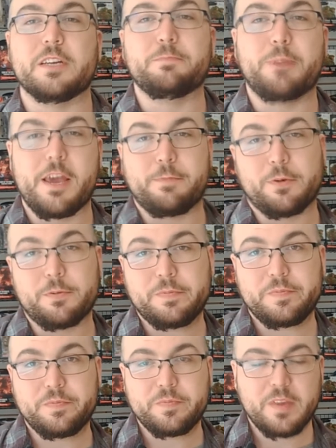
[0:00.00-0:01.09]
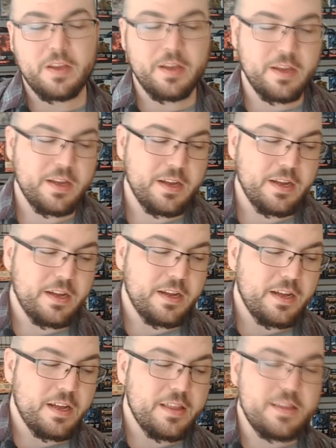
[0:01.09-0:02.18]
in paper.
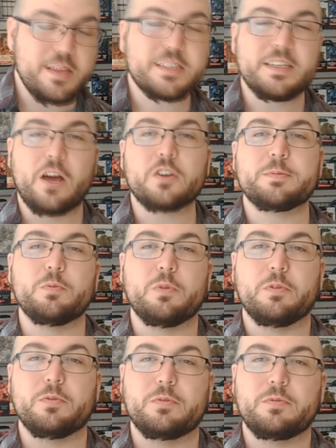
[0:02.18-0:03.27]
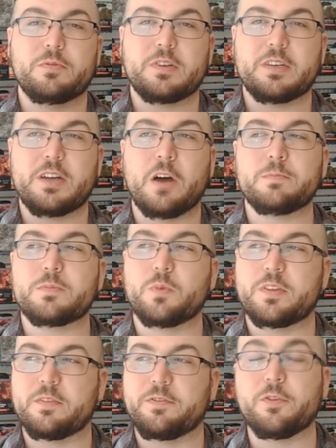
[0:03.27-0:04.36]
This announcement will come
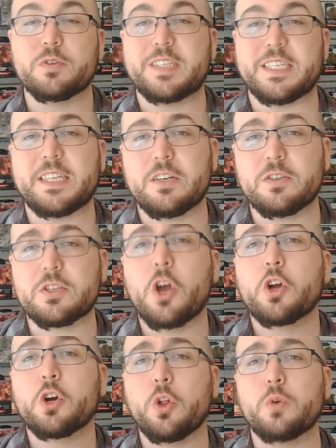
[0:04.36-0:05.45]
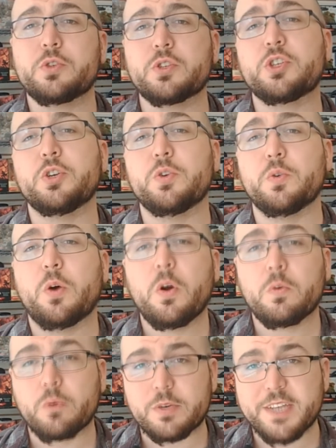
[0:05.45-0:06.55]
with full details closer to
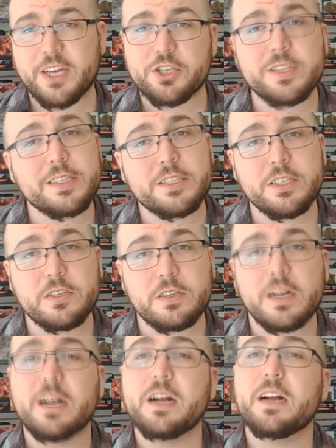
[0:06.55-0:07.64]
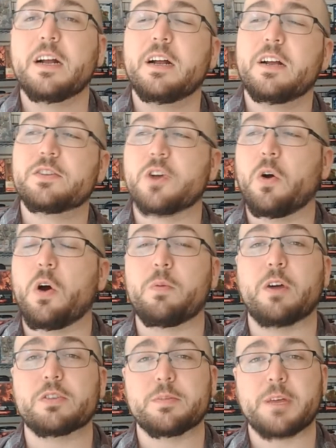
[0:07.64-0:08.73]
rotation this year, so
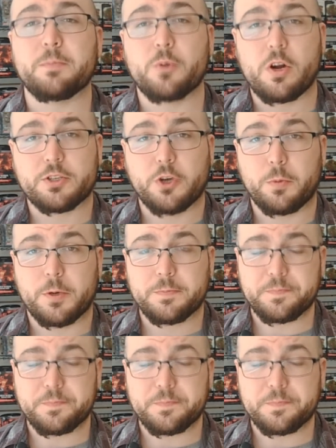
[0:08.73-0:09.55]
around September, October.